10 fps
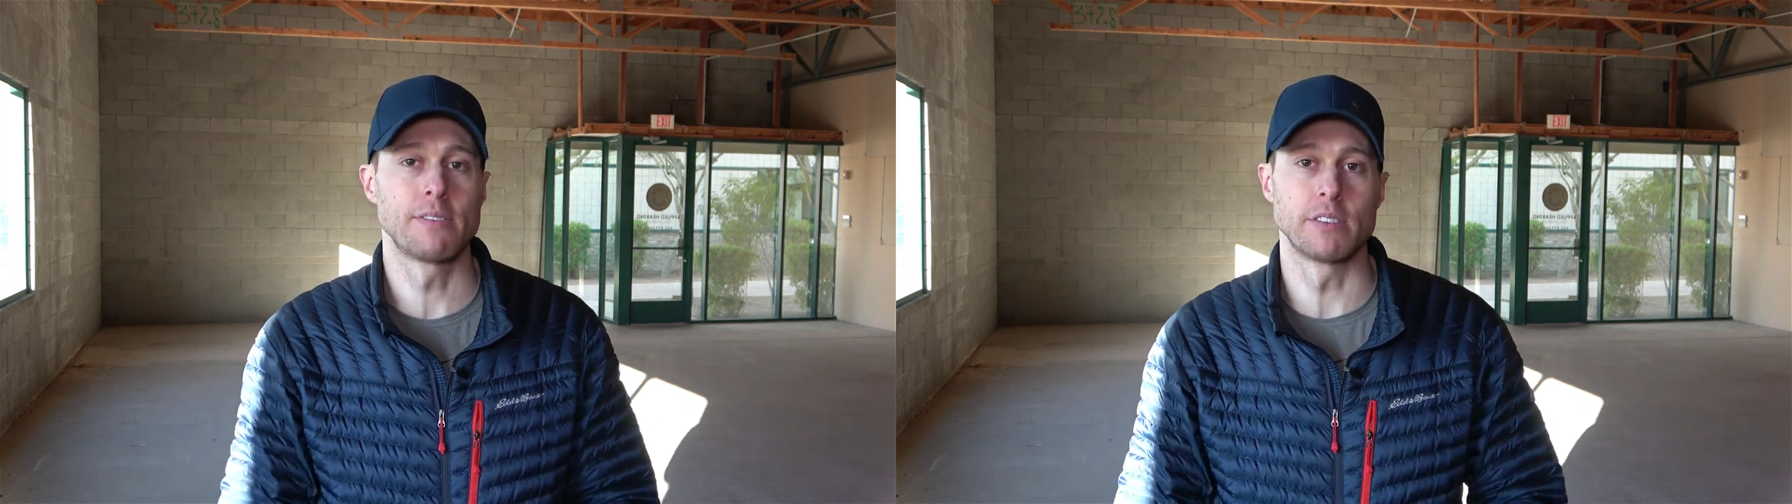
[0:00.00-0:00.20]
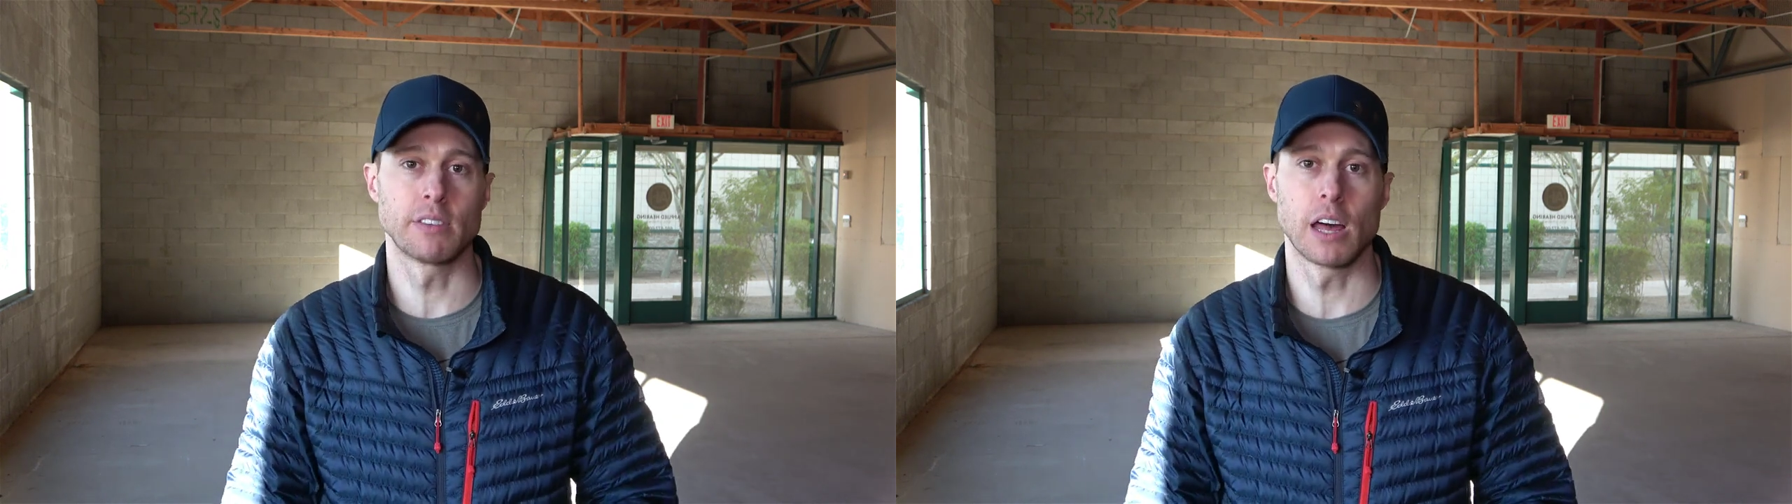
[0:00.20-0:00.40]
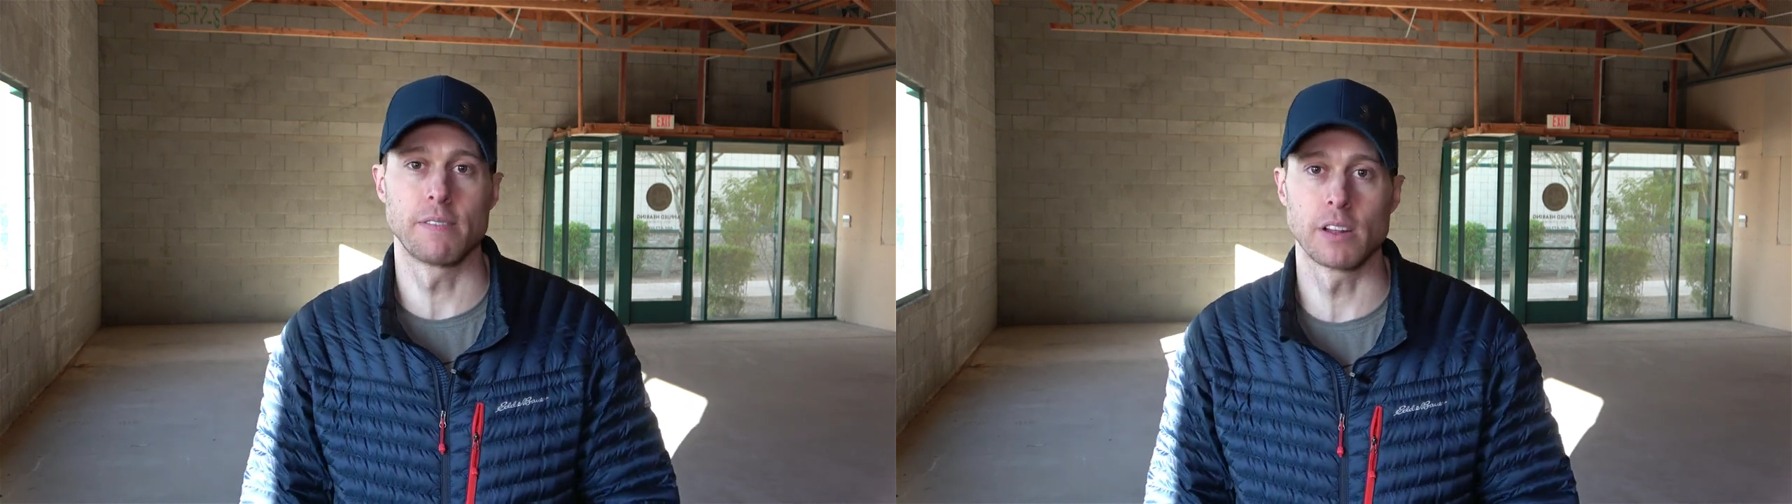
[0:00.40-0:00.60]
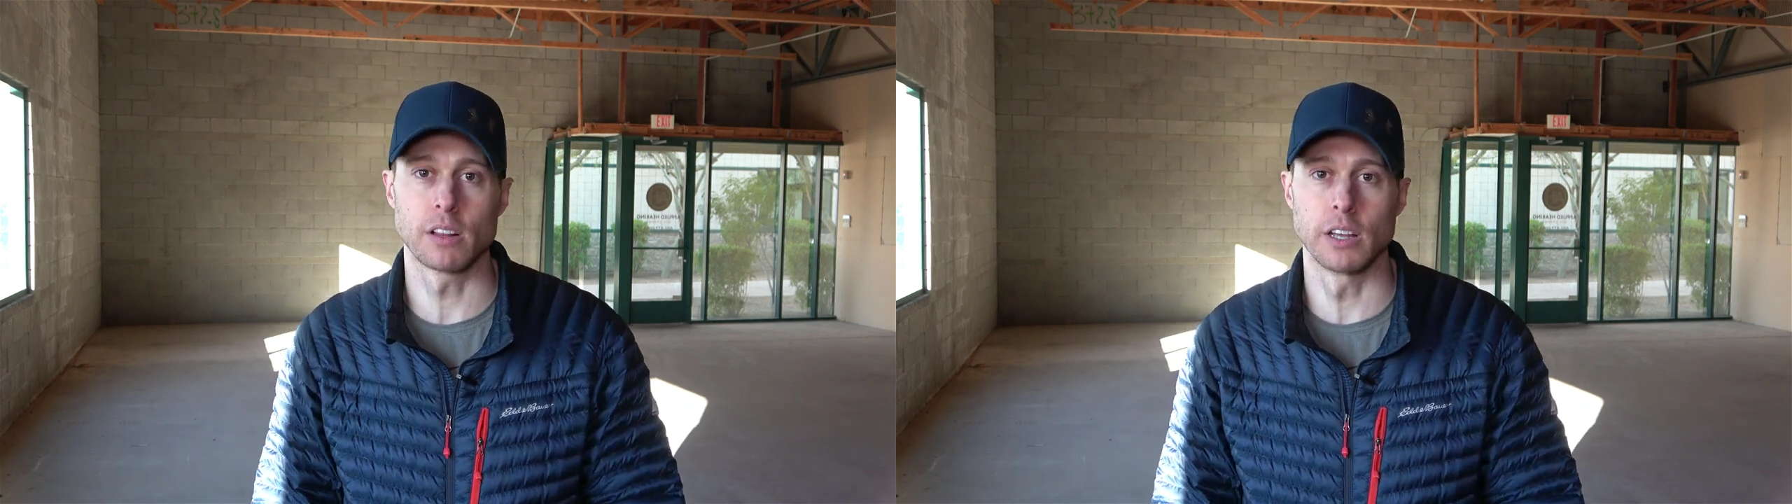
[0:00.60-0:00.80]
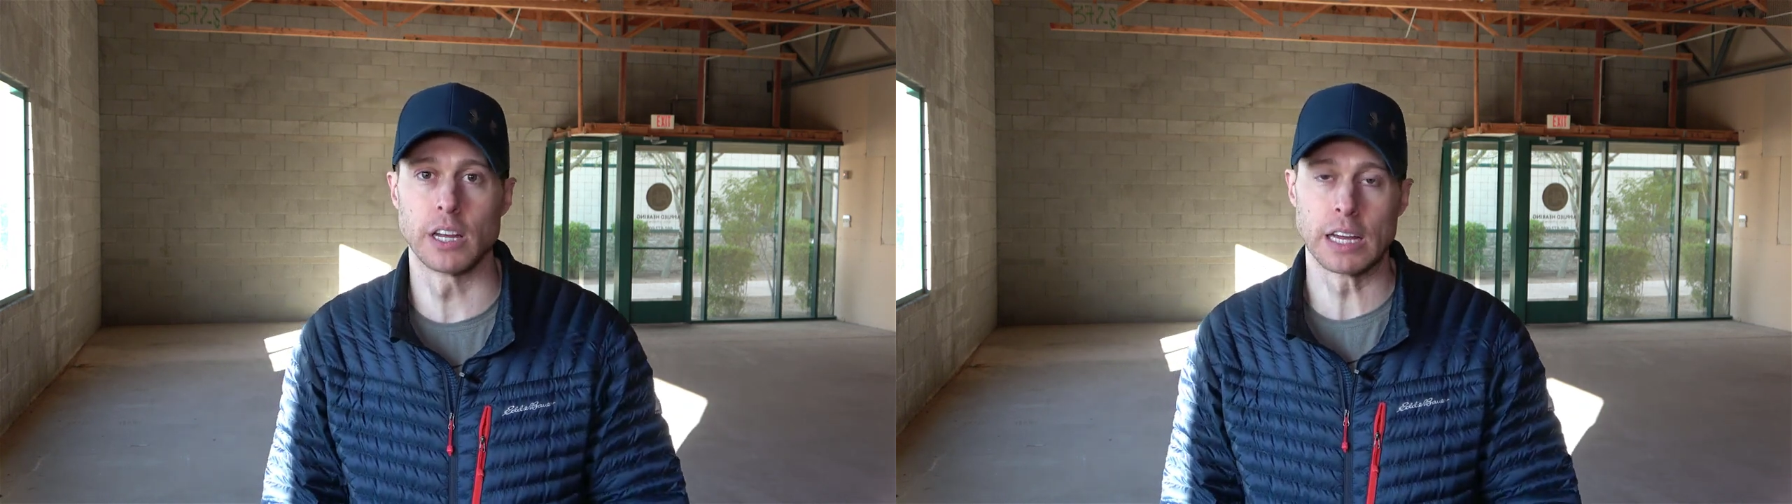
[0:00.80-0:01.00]
have inside of
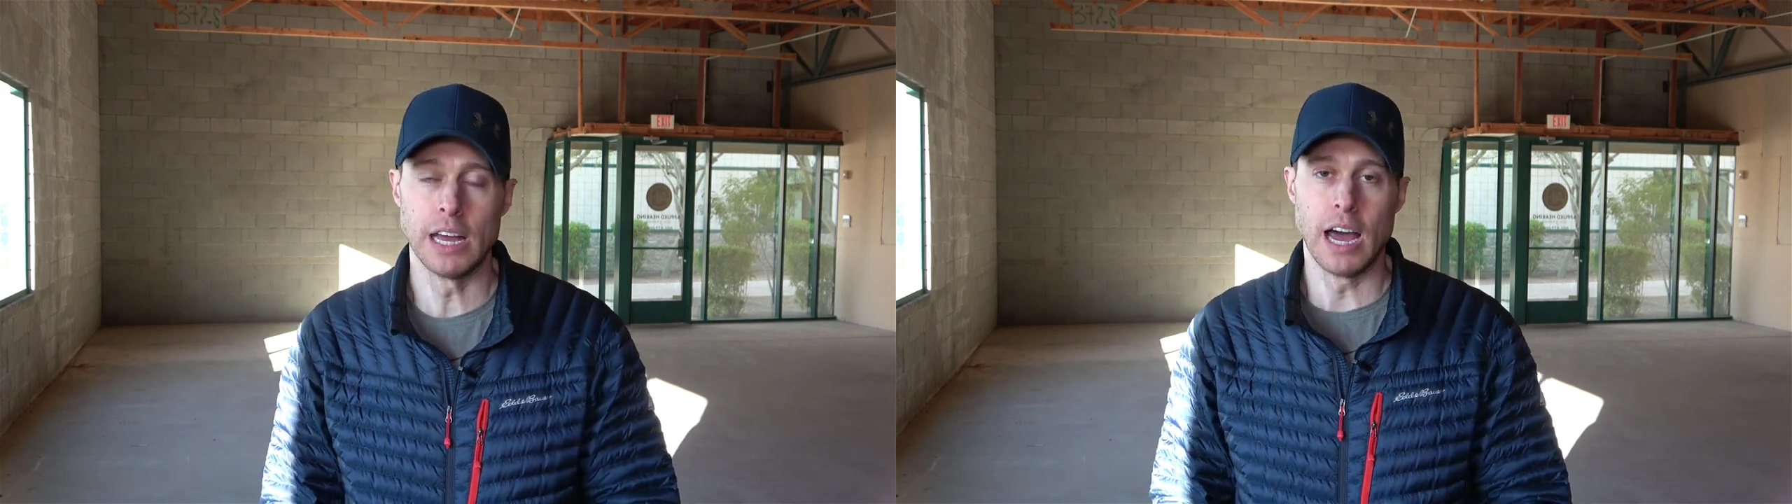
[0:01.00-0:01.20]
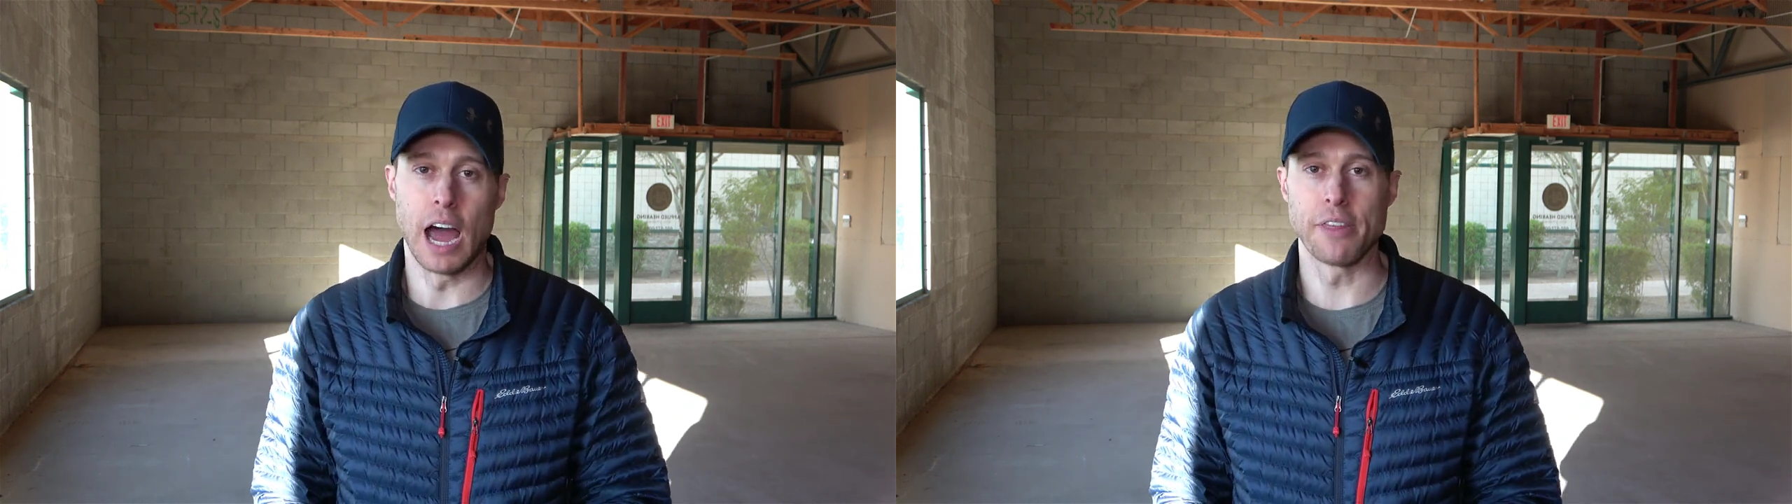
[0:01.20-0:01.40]
the clinic,